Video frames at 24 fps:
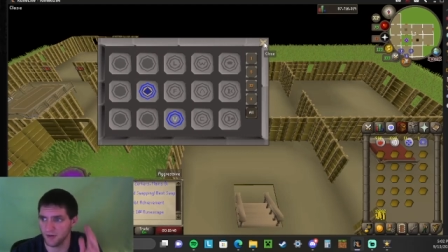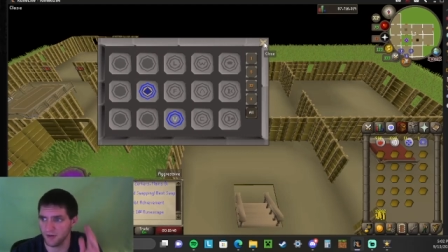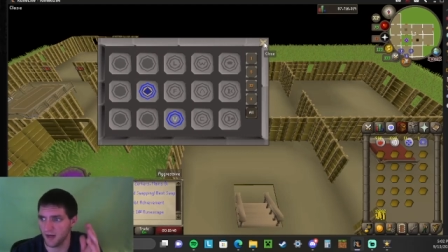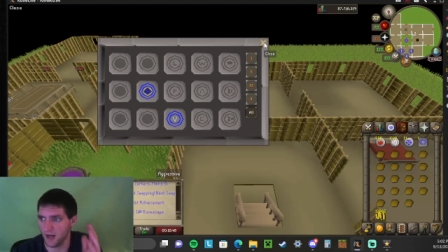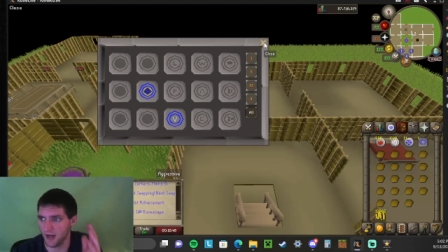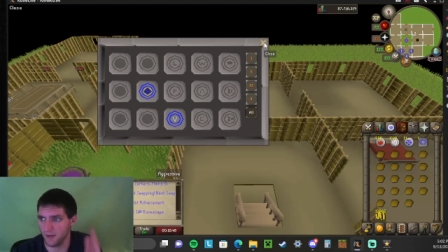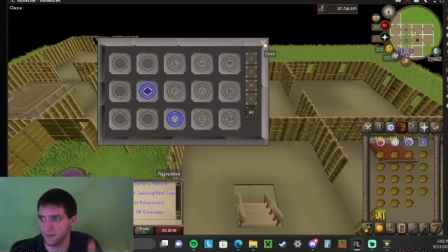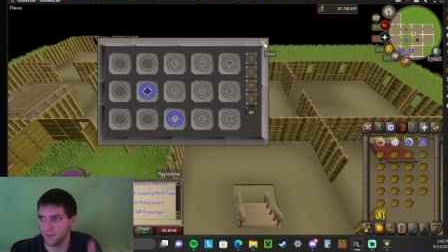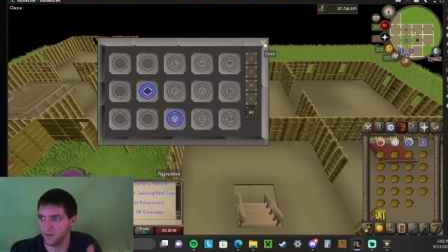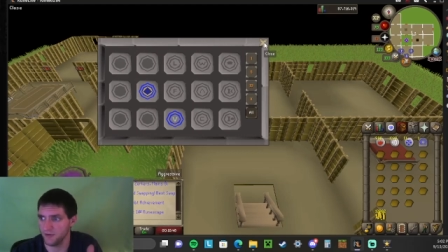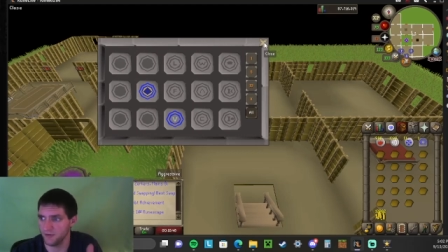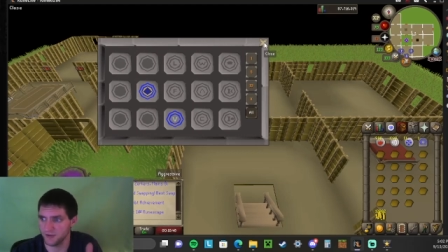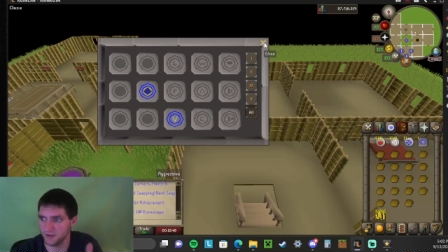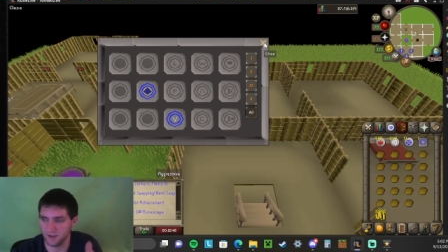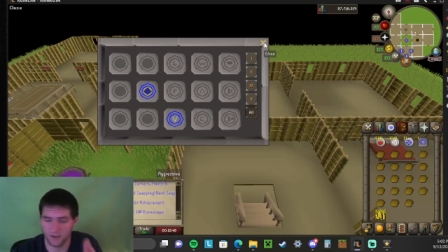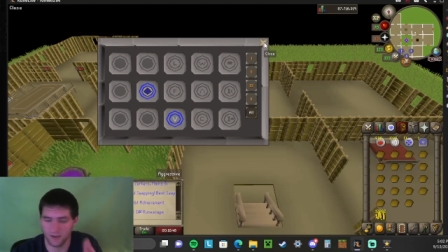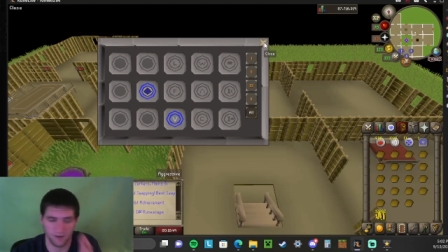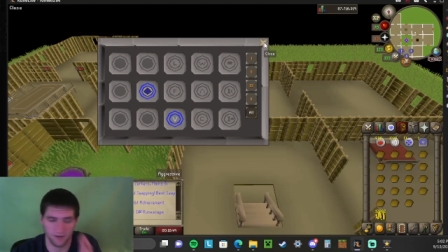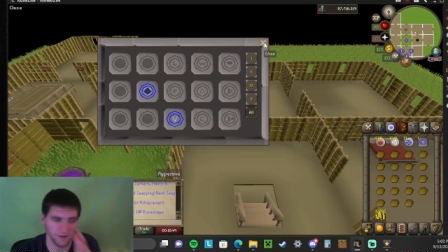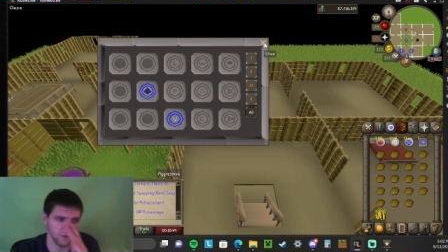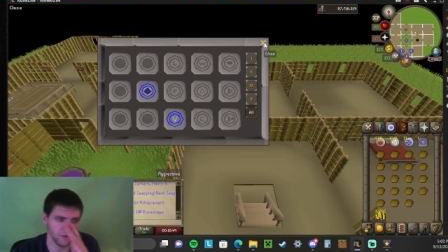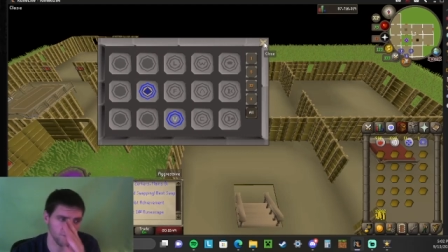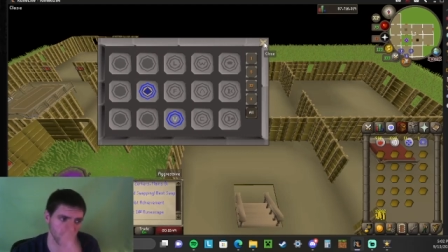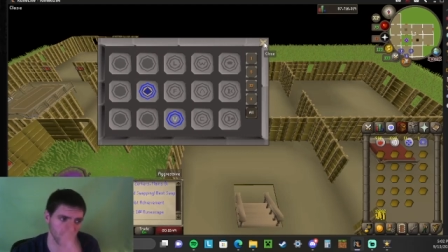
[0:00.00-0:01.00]
I'm
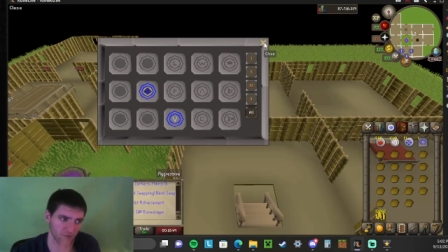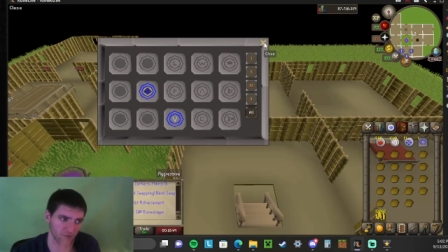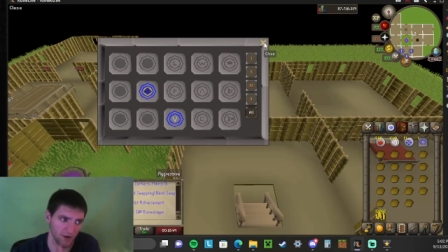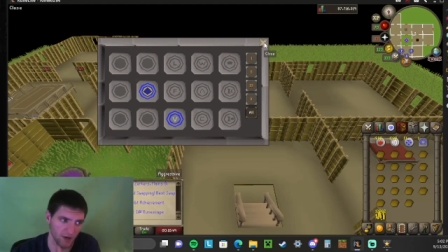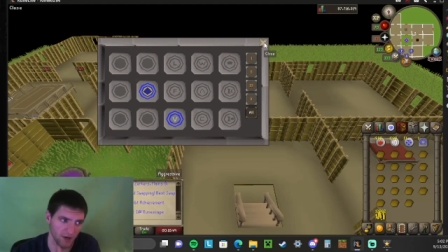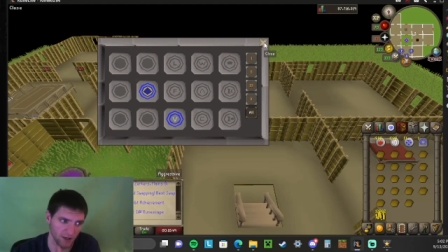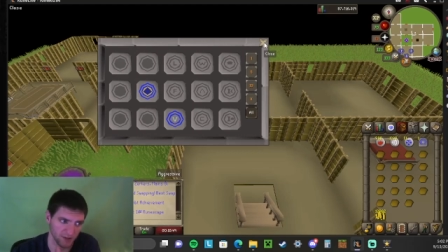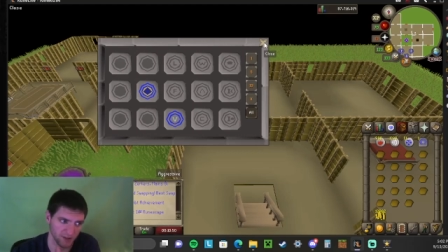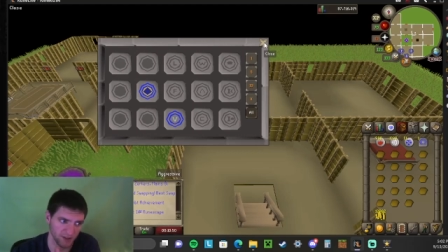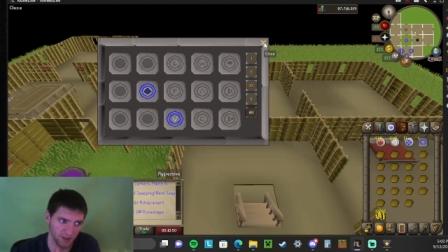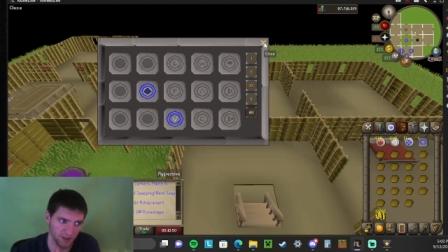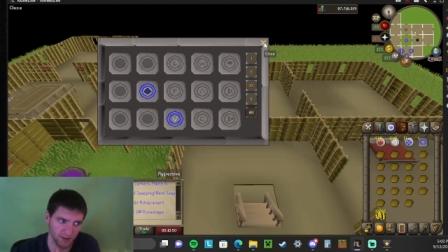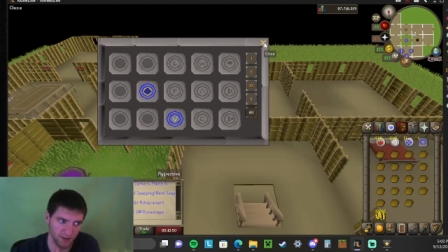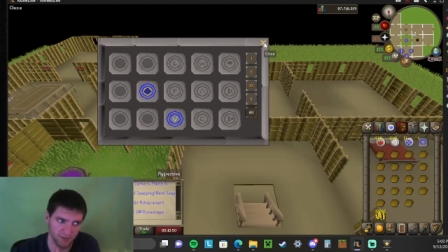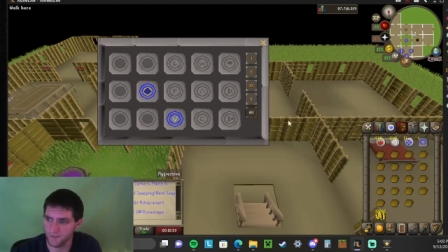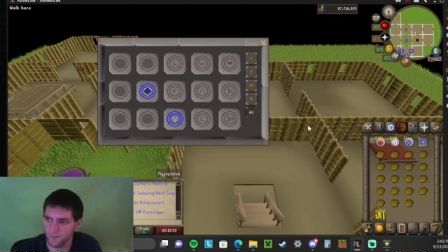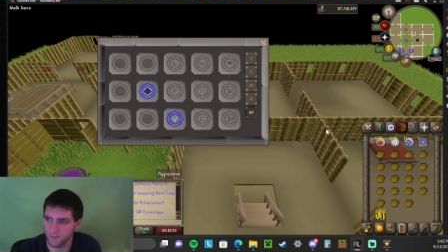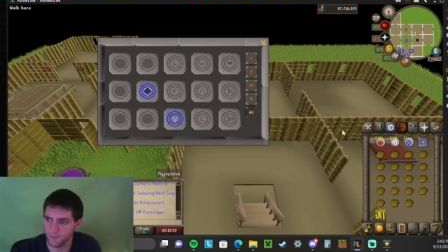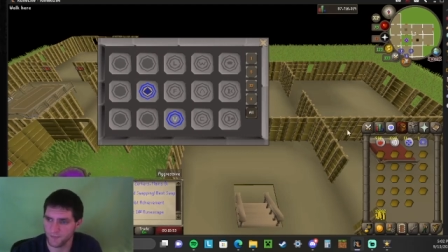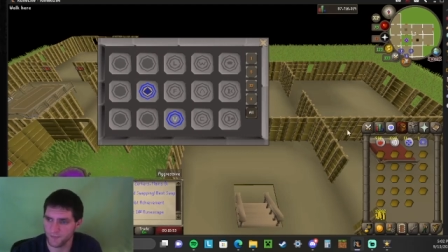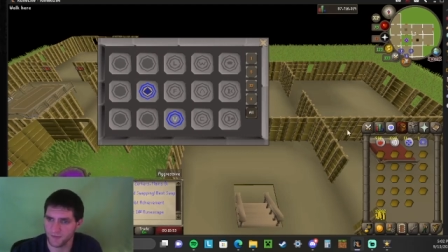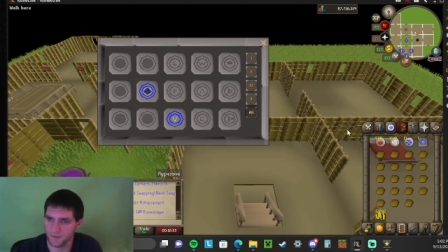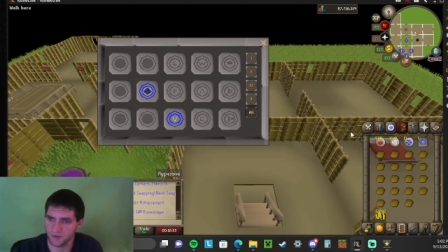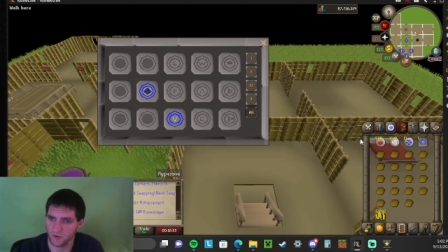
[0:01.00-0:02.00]
using varrock tabs.
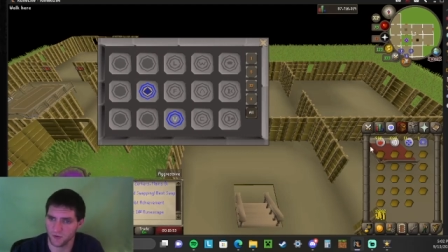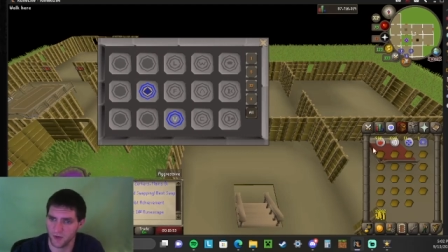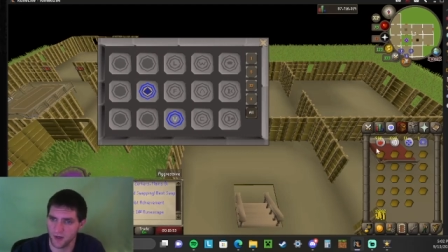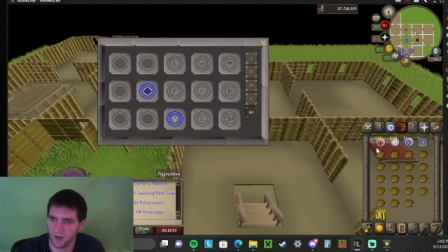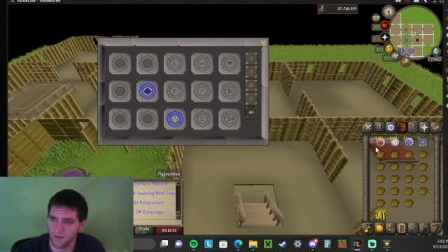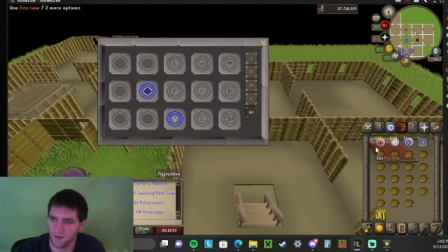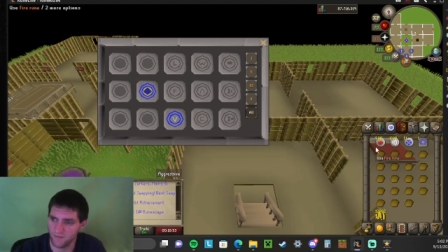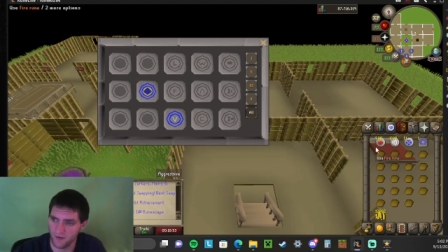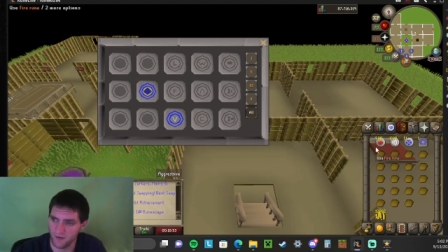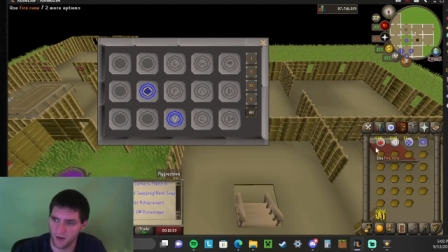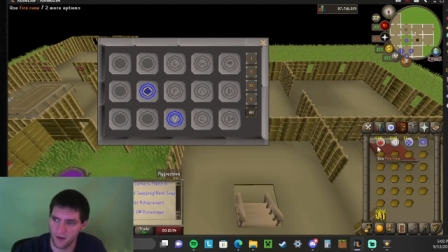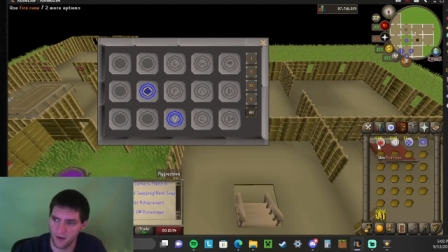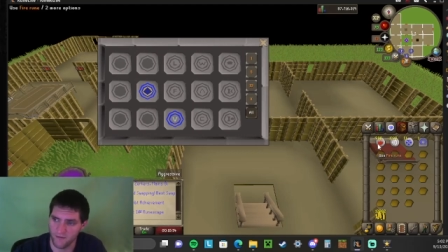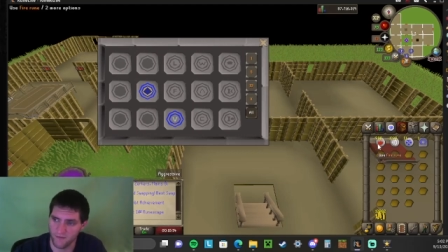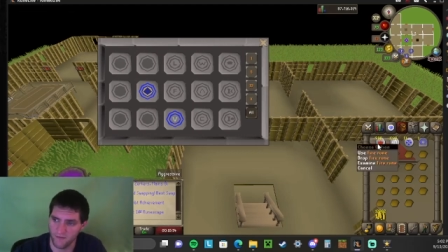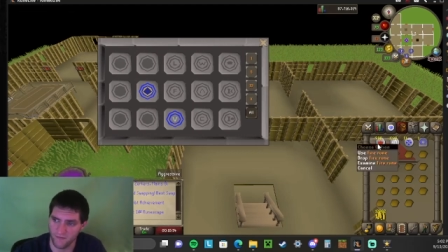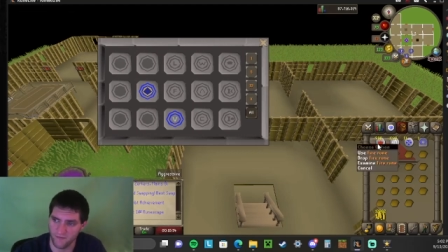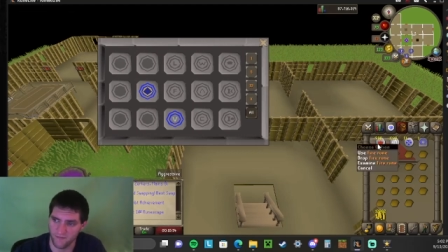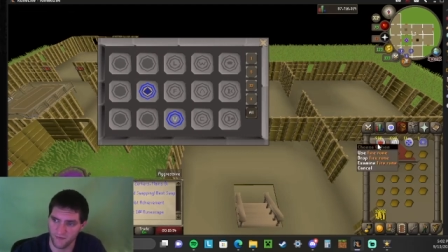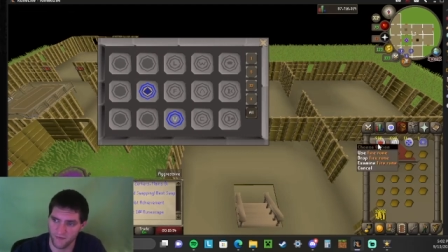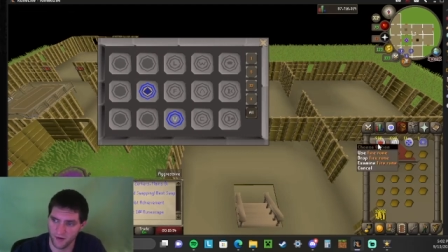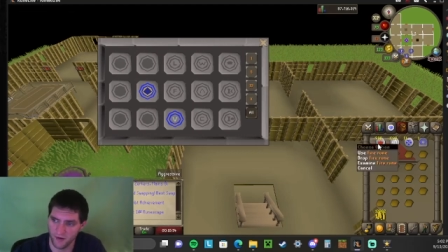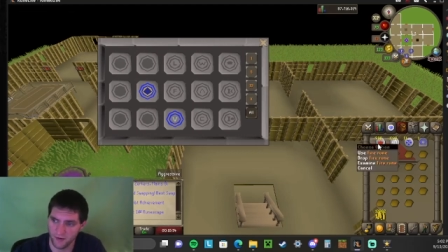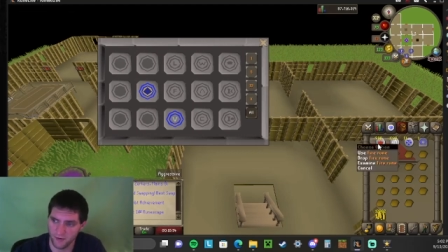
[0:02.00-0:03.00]
So I have to have a
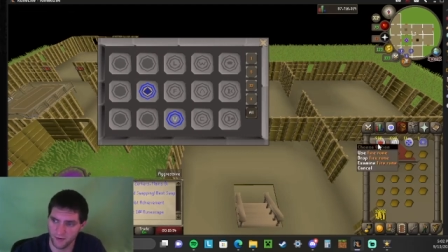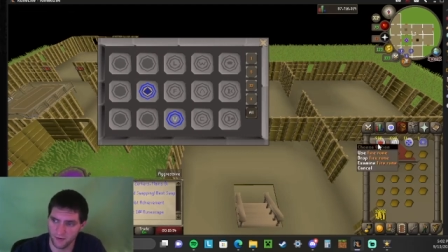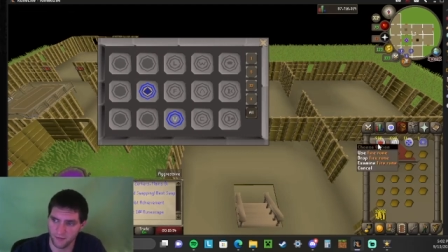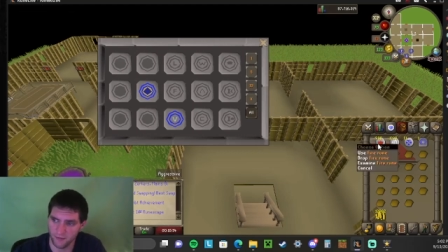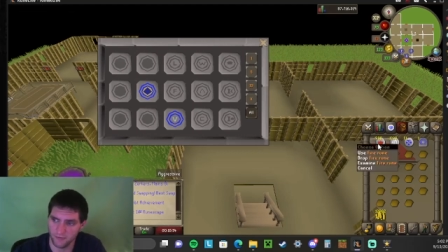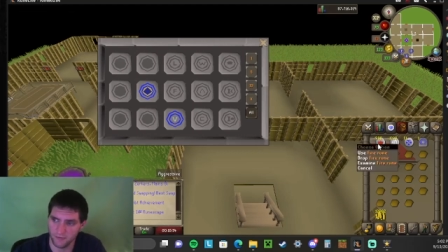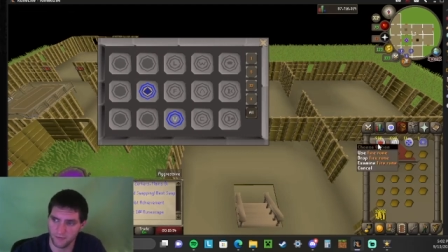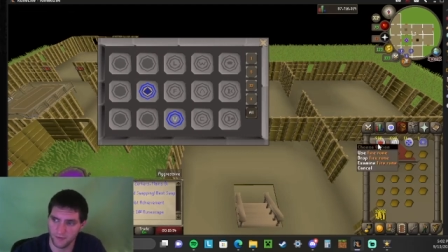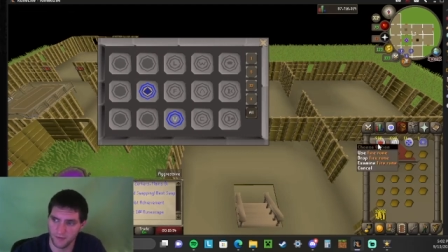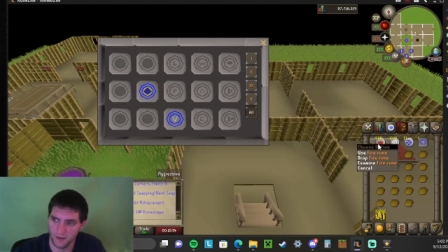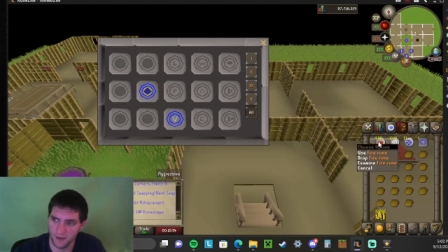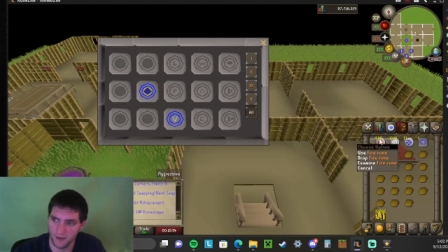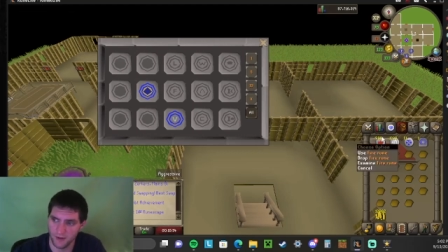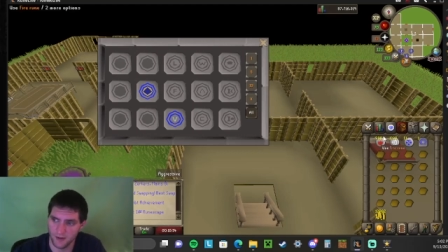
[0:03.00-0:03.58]
fire rune.